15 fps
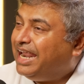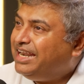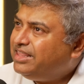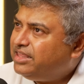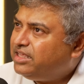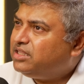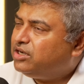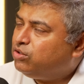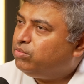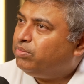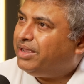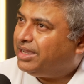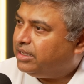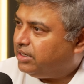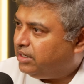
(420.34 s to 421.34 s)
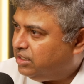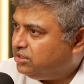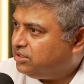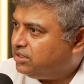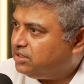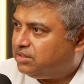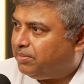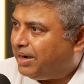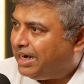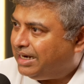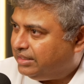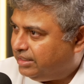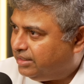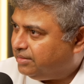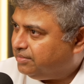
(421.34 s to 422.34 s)
Anything that you make a religion is a bad
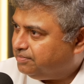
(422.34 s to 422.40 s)
thing